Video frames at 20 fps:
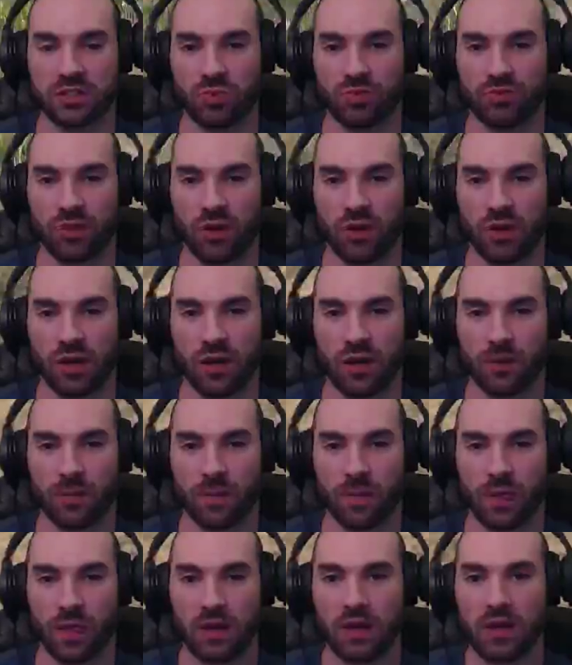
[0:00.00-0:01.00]
fall out.
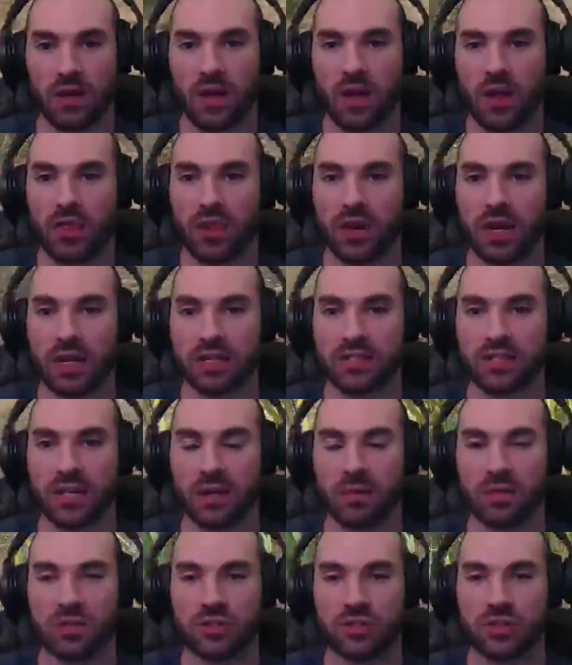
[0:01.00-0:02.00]
The next thing
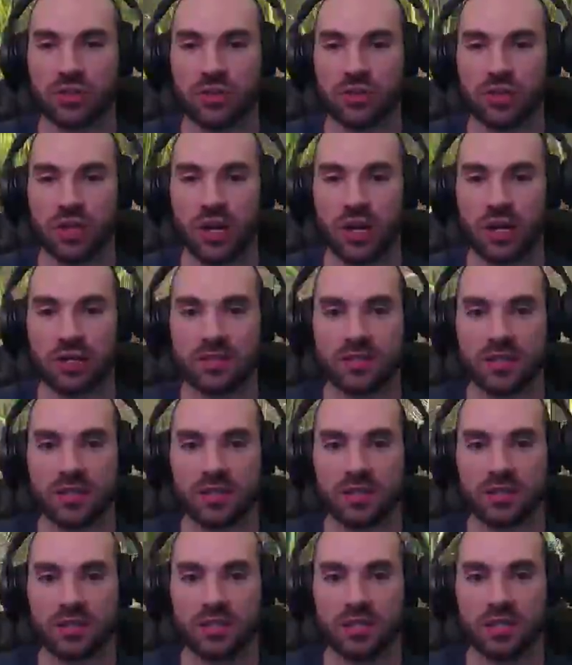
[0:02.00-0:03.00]
I'm going to show you guys
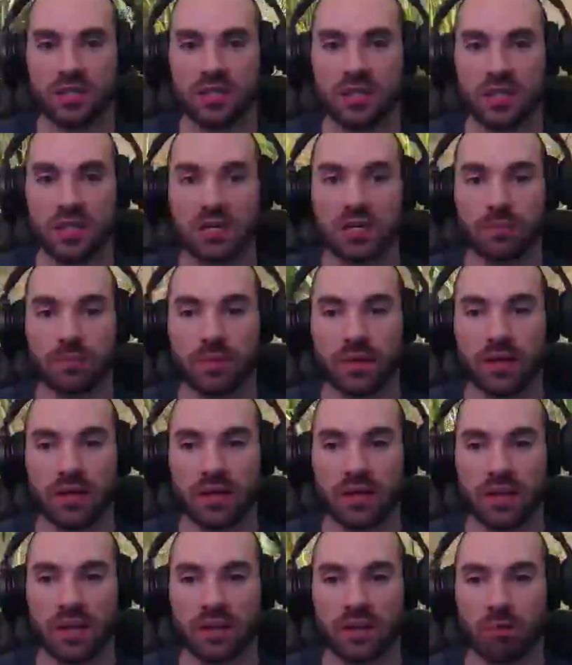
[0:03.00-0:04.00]
is the
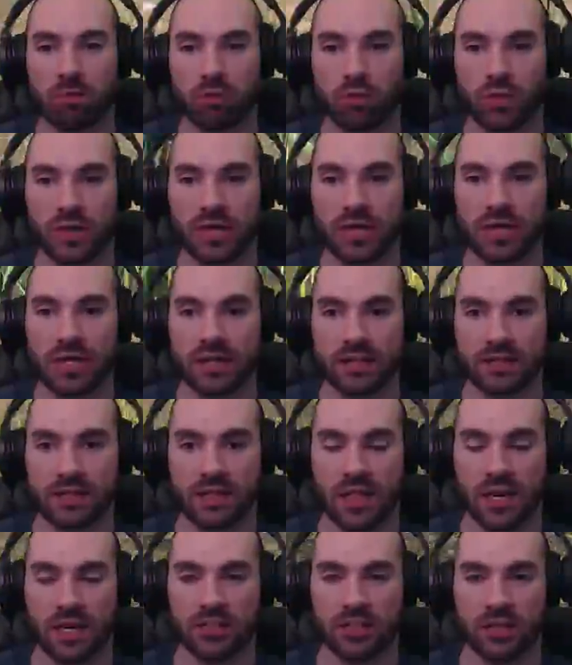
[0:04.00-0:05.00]
Gigapin and the breeding
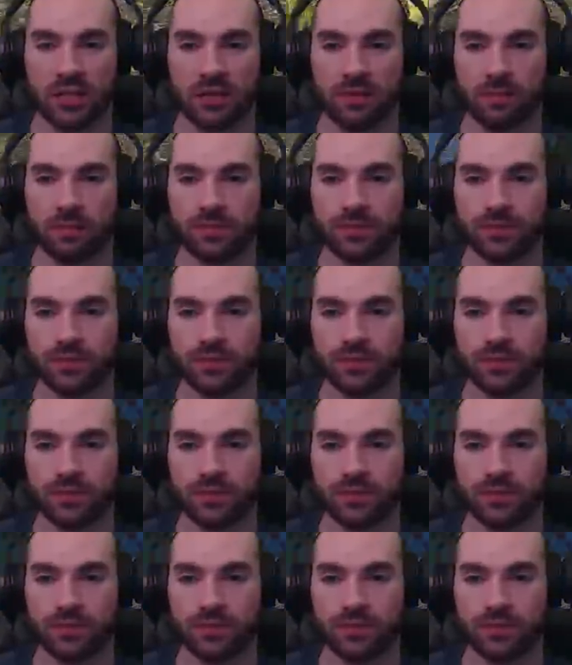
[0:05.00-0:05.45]
section.